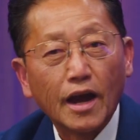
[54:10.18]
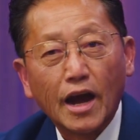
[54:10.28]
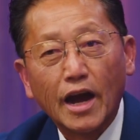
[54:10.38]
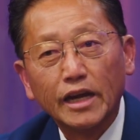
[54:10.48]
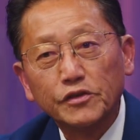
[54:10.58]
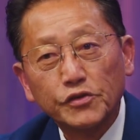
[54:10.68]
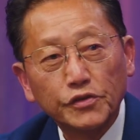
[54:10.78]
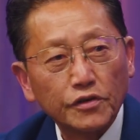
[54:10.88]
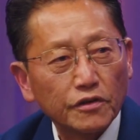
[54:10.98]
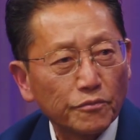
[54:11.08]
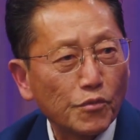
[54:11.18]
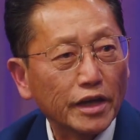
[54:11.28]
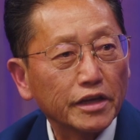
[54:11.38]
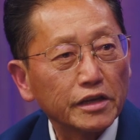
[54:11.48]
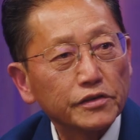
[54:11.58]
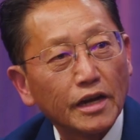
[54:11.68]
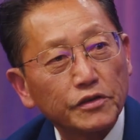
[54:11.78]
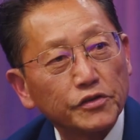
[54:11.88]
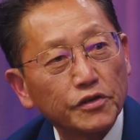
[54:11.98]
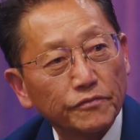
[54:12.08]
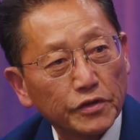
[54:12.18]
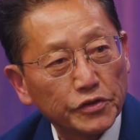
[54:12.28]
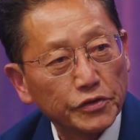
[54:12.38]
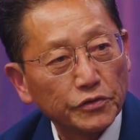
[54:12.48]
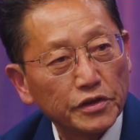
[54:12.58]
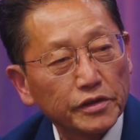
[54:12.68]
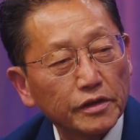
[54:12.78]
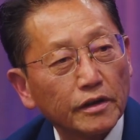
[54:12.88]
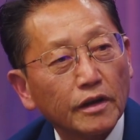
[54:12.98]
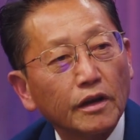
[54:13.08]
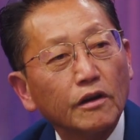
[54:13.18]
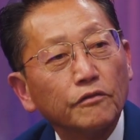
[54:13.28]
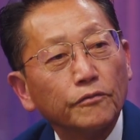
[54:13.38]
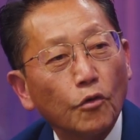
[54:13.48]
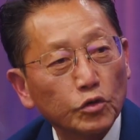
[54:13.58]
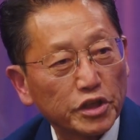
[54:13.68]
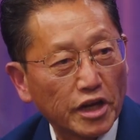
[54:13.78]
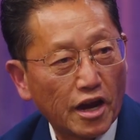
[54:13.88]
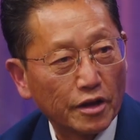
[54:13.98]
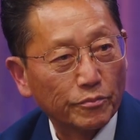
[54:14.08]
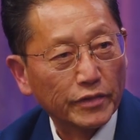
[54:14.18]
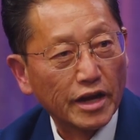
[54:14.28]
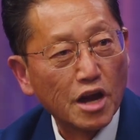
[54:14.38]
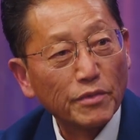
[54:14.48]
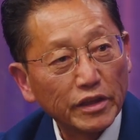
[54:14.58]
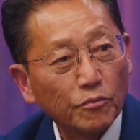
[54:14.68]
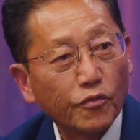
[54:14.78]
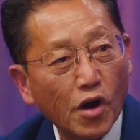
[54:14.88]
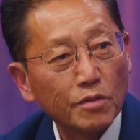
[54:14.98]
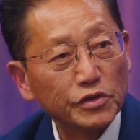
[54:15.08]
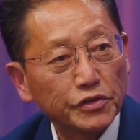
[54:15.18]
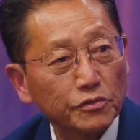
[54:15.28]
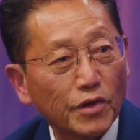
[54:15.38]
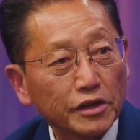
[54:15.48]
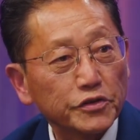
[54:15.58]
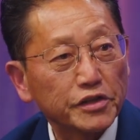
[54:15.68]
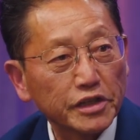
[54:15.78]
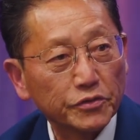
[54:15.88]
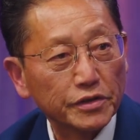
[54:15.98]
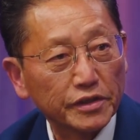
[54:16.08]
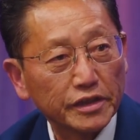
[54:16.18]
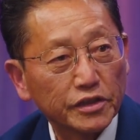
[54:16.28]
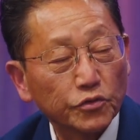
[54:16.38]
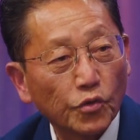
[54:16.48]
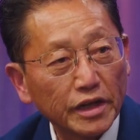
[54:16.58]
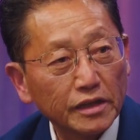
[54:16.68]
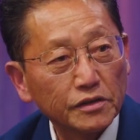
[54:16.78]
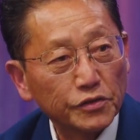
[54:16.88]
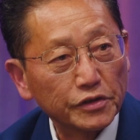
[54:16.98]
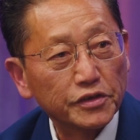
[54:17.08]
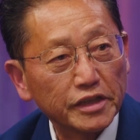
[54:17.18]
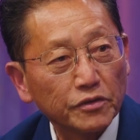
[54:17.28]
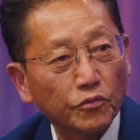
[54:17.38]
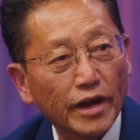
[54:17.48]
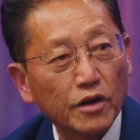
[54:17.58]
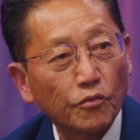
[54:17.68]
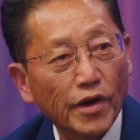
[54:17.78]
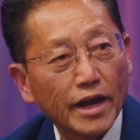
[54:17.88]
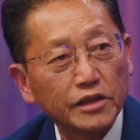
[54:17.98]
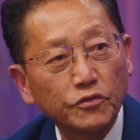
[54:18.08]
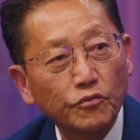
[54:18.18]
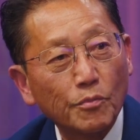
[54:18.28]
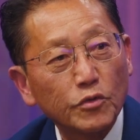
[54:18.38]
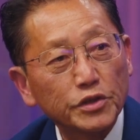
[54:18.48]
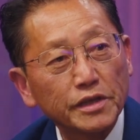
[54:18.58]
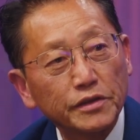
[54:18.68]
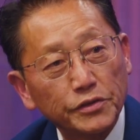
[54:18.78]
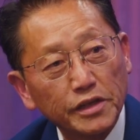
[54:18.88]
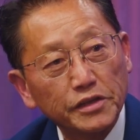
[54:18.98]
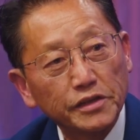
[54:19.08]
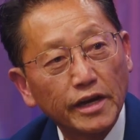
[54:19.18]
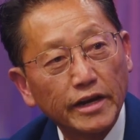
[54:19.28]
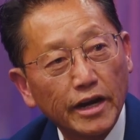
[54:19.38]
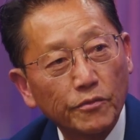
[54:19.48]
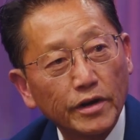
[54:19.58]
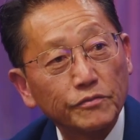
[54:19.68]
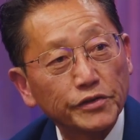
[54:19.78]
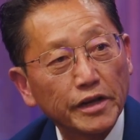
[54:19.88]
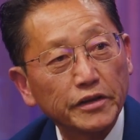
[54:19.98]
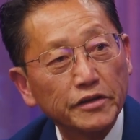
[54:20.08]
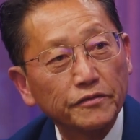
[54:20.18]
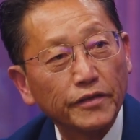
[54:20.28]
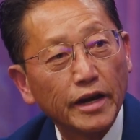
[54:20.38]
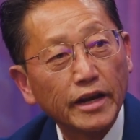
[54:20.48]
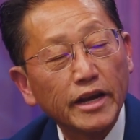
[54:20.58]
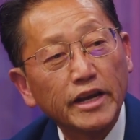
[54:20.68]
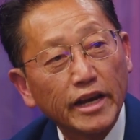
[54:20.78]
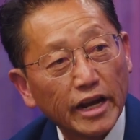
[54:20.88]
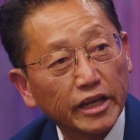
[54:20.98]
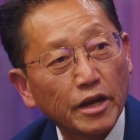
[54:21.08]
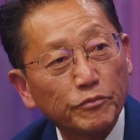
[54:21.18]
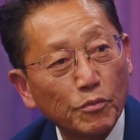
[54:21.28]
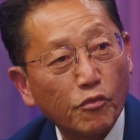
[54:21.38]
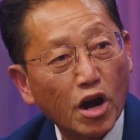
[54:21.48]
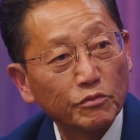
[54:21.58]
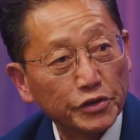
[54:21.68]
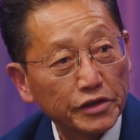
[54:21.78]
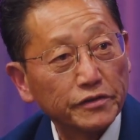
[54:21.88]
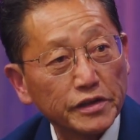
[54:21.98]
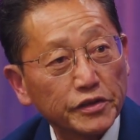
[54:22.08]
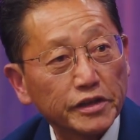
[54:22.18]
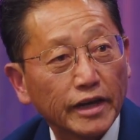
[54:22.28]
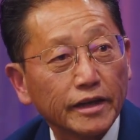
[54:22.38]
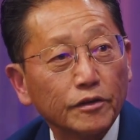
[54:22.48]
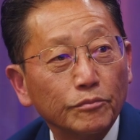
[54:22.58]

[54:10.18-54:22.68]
I serve my kids, I serve the students full time. I made the promise to my constituents in 2016 when I ran to represent the Sunnyside area of Sangamon Unified, and I kept that promise to this day.